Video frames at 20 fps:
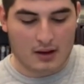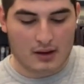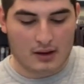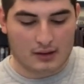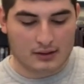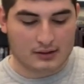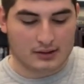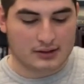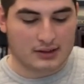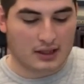
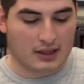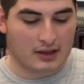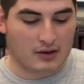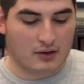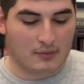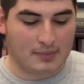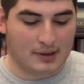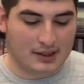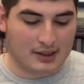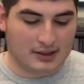just a little
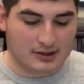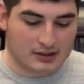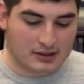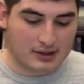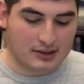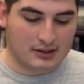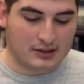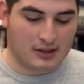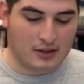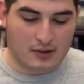bit, just
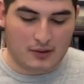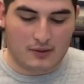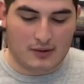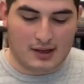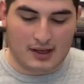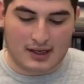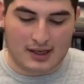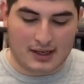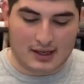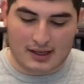so it
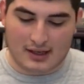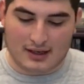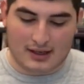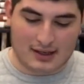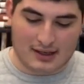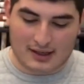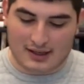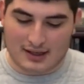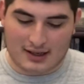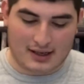can
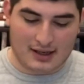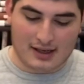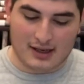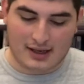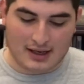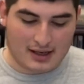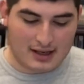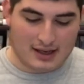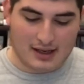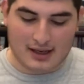
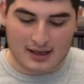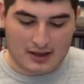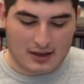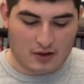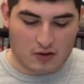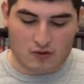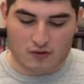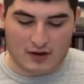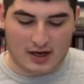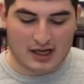
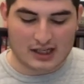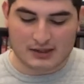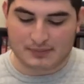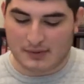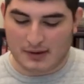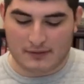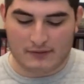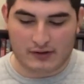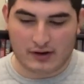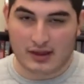grasp
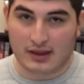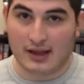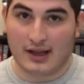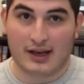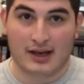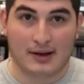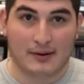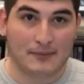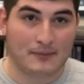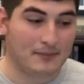
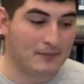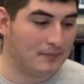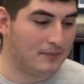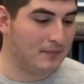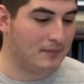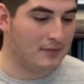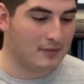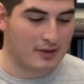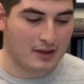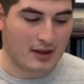everything.
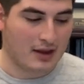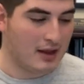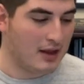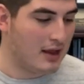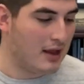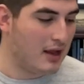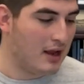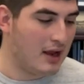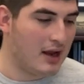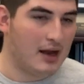
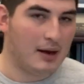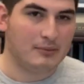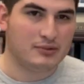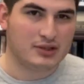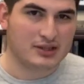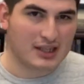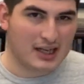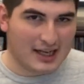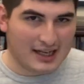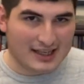And I'm just
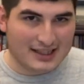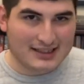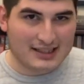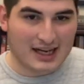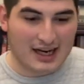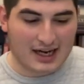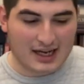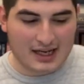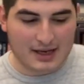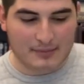gonna add a
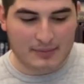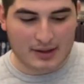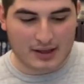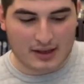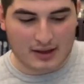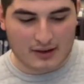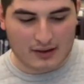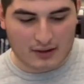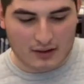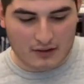tiny bit
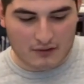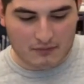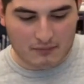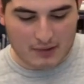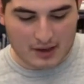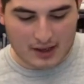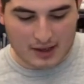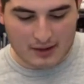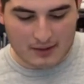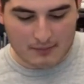of
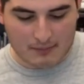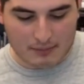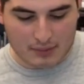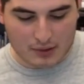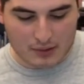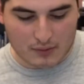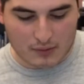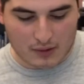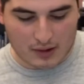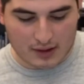my blue
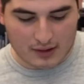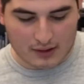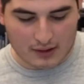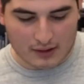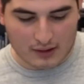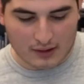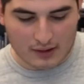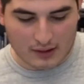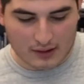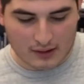
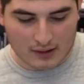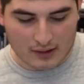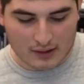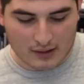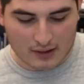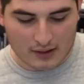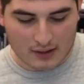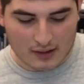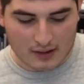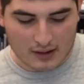water,
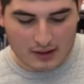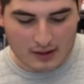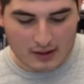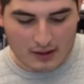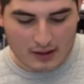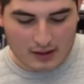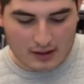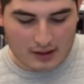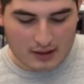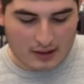
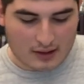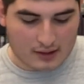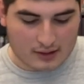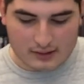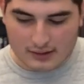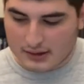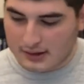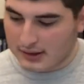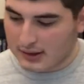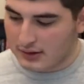
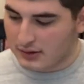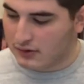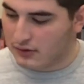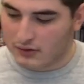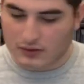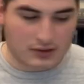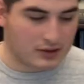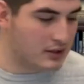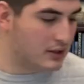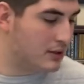just a
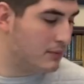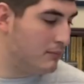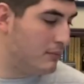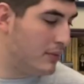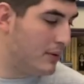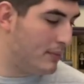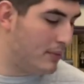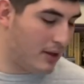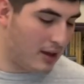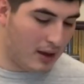
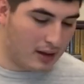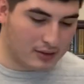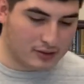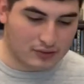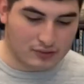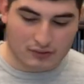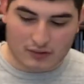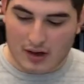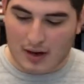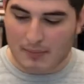snippet, a
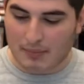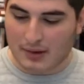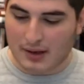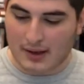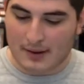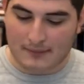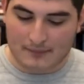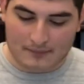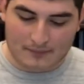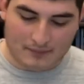droplet,
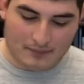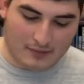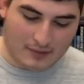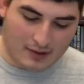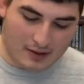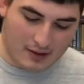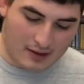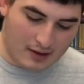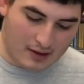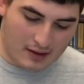
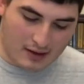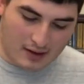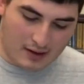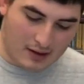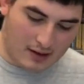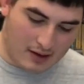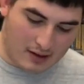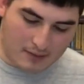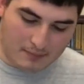and